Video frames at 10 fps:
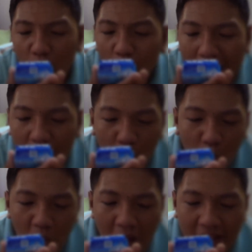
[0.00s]
wow,
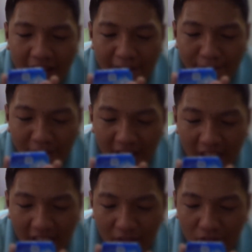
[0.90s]
what a
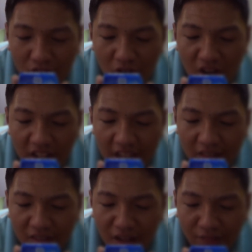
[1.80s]
feeling. Strong
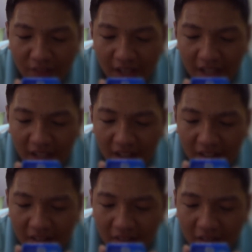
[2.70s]
yet soft, the
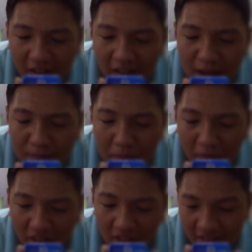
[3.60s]

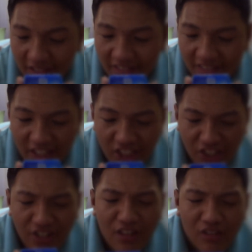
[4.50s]
indescribable
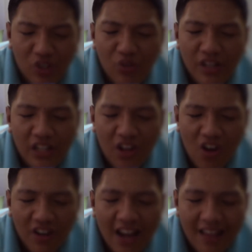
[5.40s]
sensation is truly
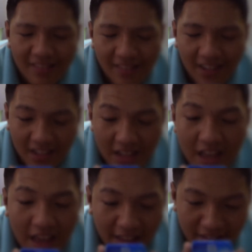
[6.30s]
long lasting.
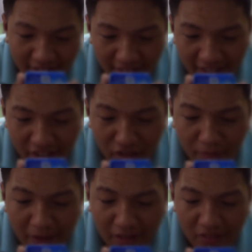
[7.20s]
The sensation
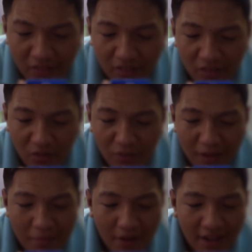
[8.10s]
spreads through
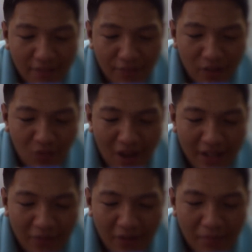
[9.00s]
my brain. I feel
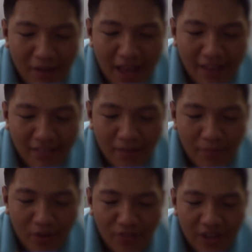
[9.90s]
wide awake. My eyes are
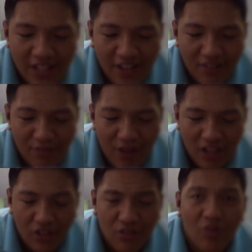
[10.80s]
purified and
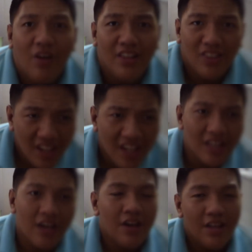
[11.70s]
refreshed. So I think
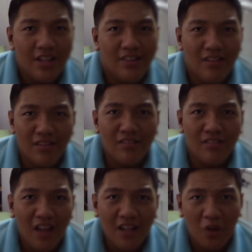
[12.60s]
that this is
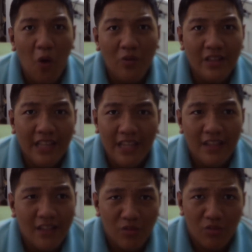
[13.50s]
not
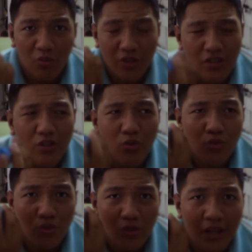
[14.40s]
only the what you
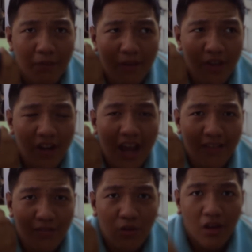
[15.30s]
use to like make your
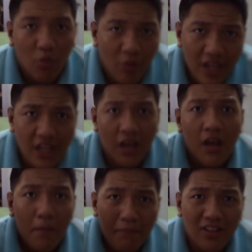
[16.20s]
eyes look awake,
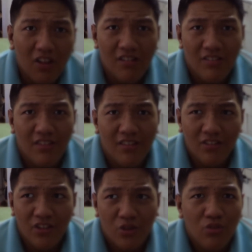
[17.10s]
but also this
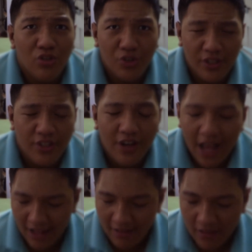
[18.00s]
could use to treat your
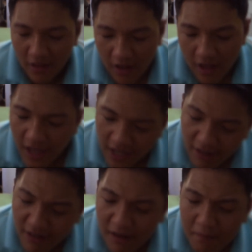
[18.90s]
eyes.
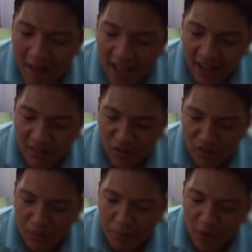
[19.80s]
Here in the back is
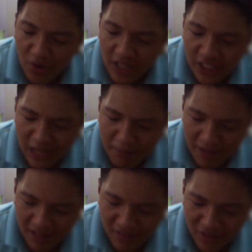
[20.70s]
also purely
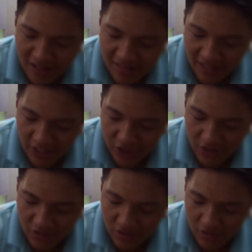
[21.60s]
Japanese
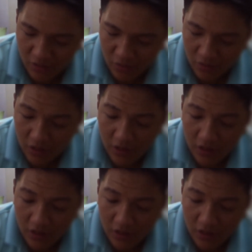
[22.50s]
translation. So